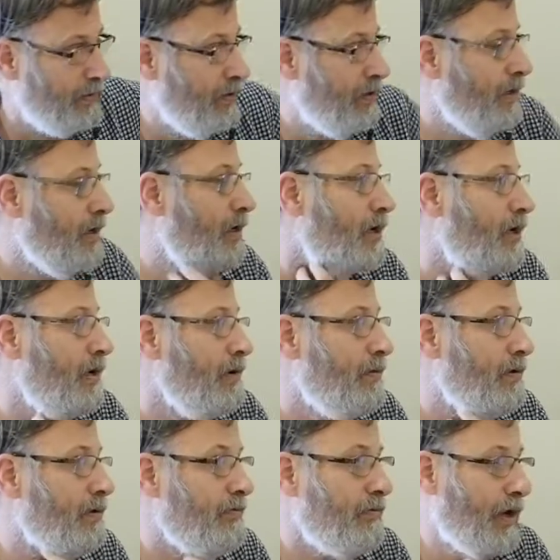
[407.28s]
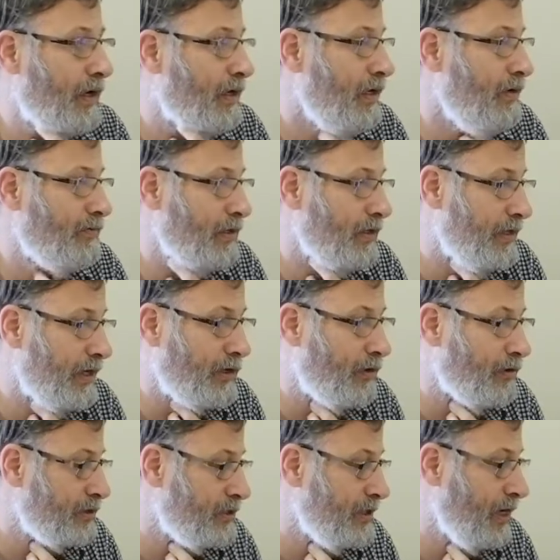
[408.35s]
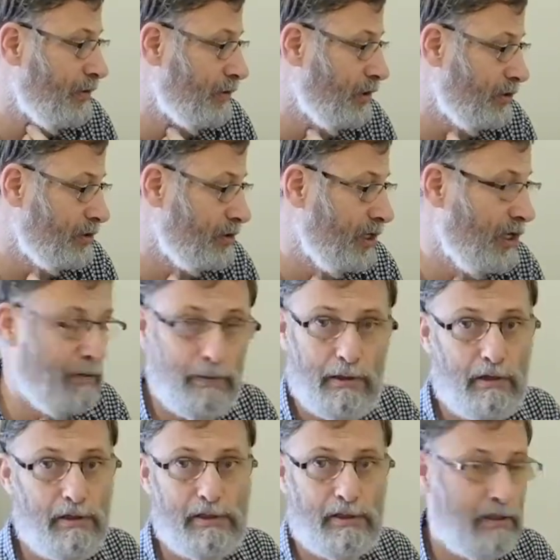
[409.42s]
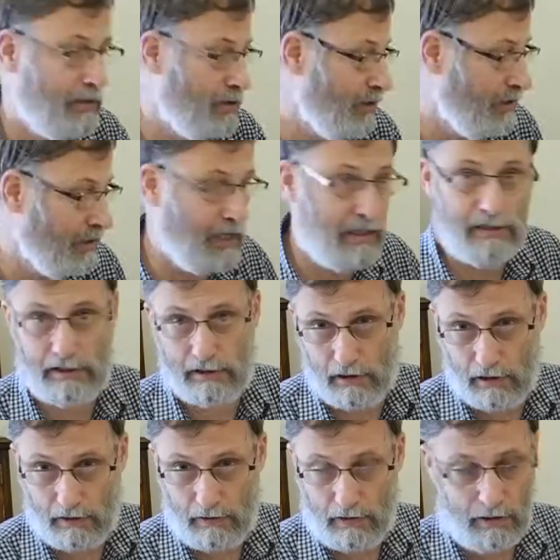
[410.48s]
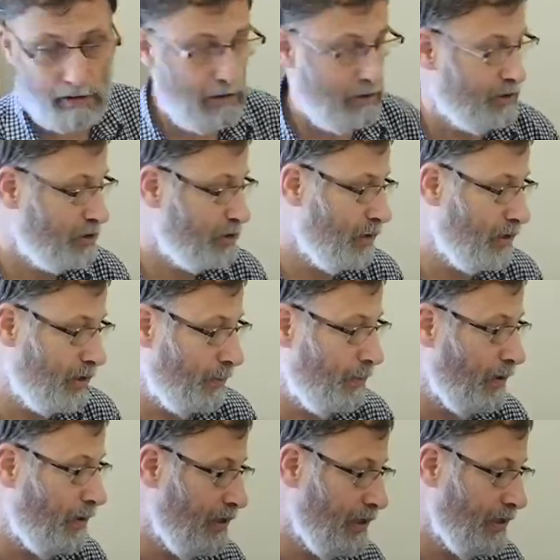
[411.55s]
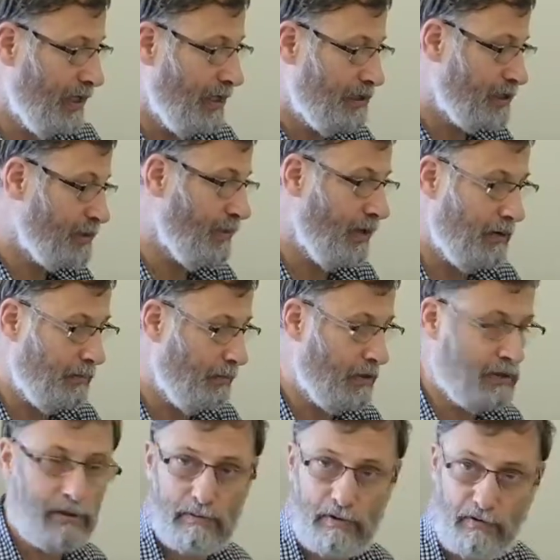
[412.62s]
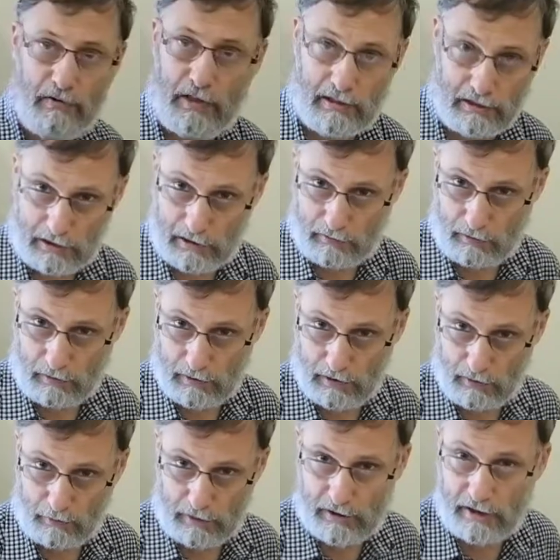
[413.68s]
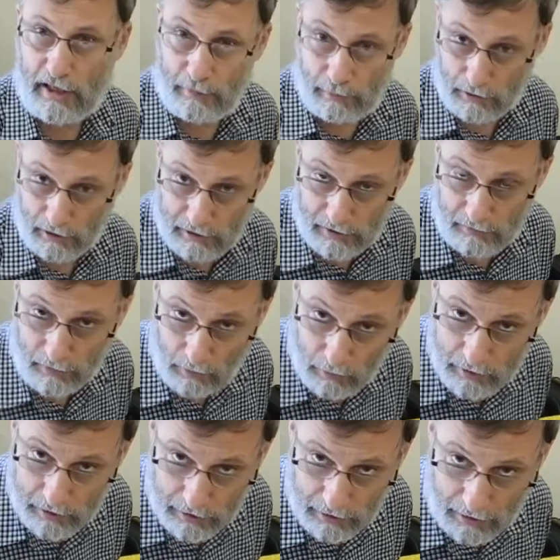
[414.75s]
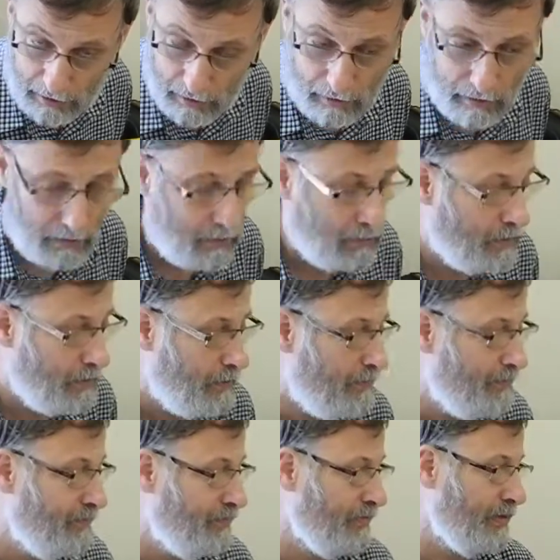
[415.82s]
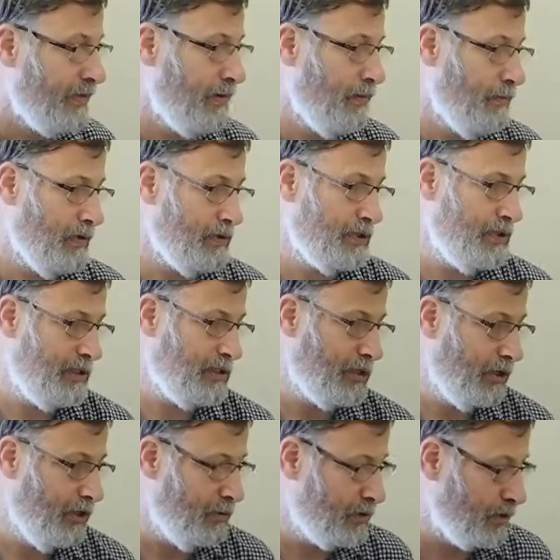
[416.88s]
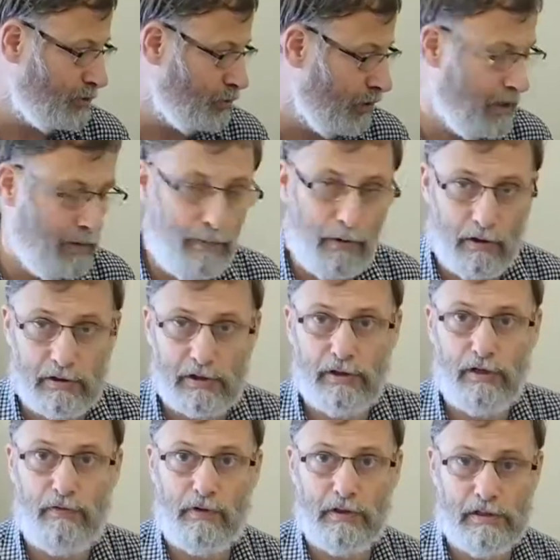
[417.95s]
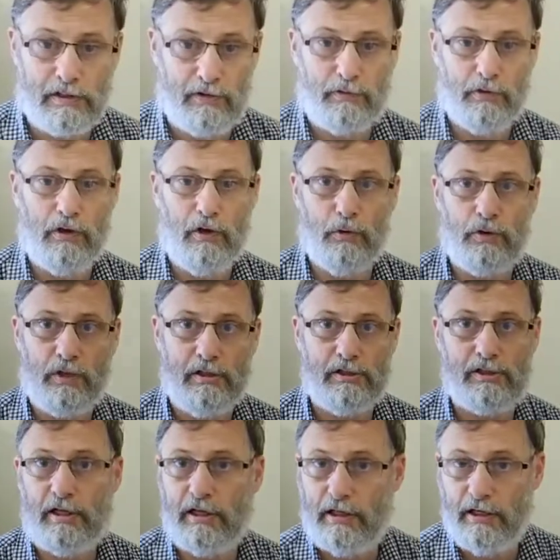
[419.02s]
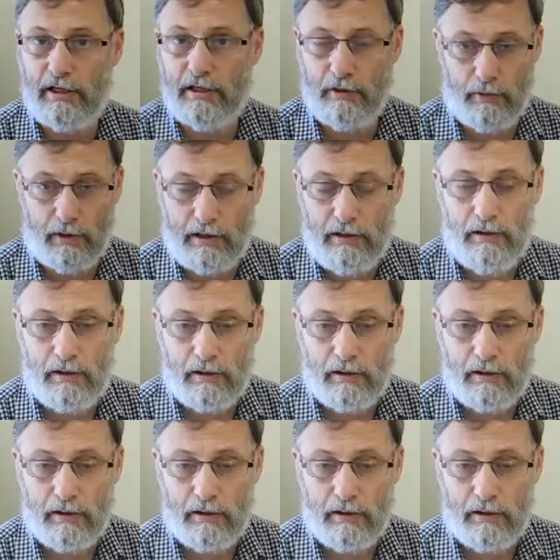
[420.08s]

In fact, even the Nikons now are not stabilised, the lenses are. So I could buy a lens mount and buy some different lenses for it that was stabilised if I wanted that. But since I use a tripod and I find it difficult to hold things steady anyway,